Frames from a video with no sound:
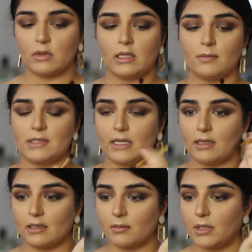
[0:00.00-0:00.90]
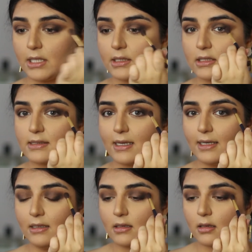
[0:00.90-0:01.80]
Then I'm taking the blending
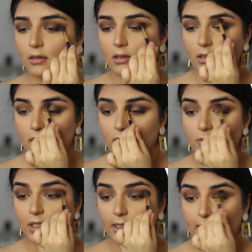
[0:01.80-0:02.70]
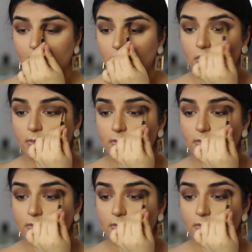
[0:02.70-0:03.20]
side and blending it out.